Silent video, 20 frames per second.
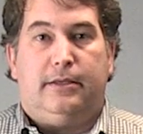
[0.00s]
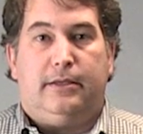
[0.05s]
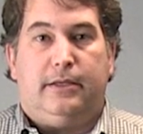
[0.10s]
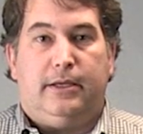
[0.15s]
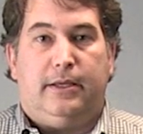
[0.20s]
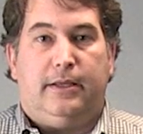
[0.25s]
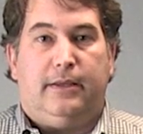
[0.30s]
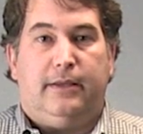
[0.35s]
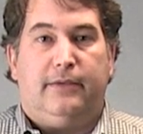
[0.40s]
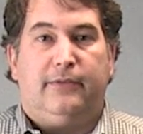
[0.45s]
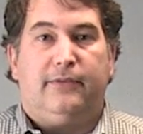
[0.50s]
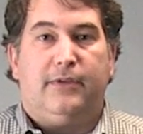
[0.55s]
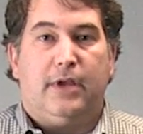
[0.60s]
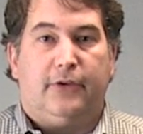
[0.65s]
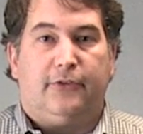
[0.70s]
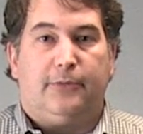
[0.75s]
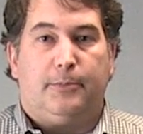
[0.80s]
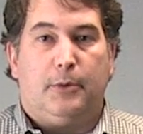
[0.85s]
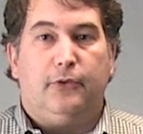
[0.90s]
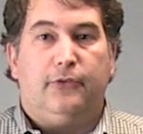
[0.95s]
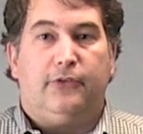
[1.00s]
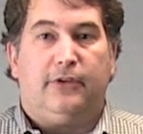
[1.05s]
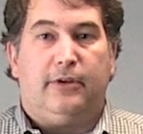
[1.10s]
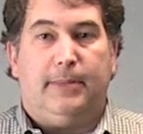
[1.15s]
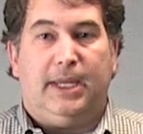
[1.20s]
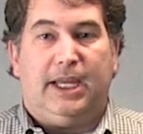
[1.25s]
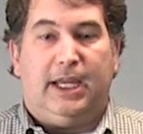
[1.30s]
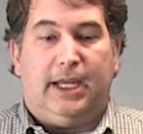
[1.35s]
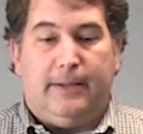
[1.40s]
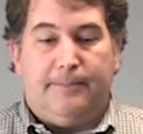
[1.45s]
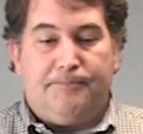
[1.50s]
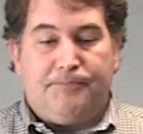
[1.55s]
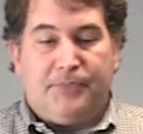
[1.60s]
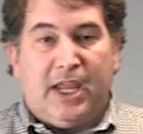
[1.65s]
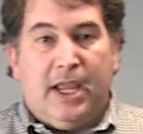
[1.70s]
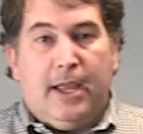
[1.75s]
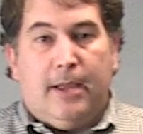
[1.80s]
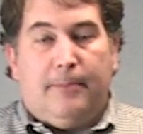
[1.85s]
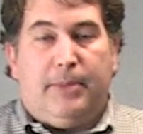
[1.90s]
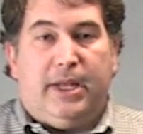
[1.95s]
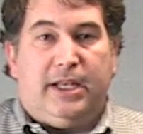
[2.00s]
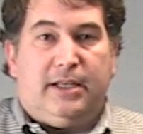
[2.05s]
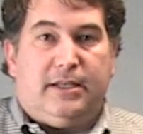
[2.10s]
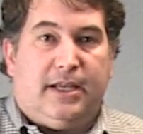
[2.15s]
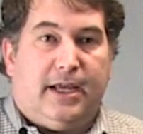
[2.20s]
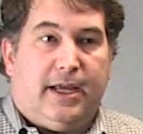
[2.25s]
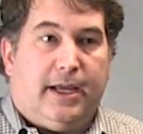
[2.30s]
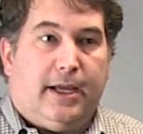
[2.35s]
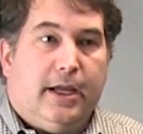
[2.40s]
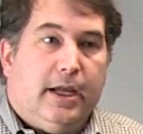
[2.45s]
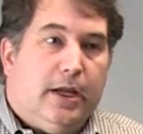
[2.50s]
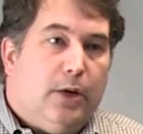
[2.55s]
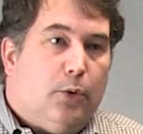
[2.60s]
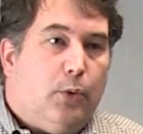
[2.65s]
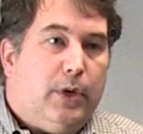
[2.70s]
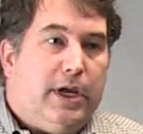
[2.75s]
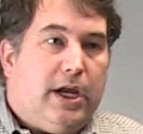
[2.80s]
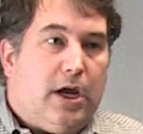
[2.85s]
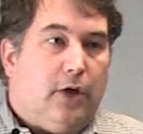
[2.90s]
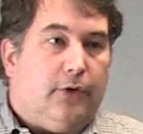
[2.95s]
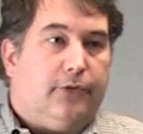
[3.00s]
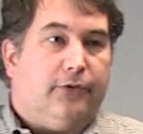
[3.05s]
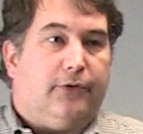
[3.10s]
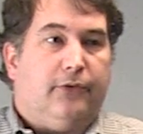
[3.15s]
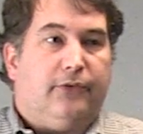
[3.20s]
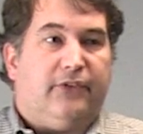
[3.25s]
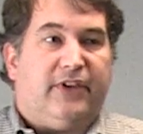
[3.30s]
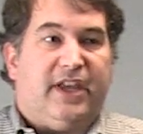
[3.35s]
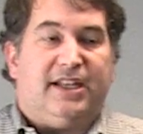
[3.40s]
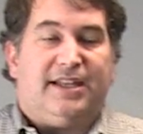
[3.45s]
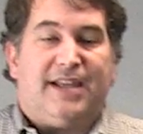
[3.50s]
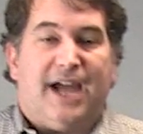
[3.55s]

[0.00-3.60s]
is not supposed to be. But we also set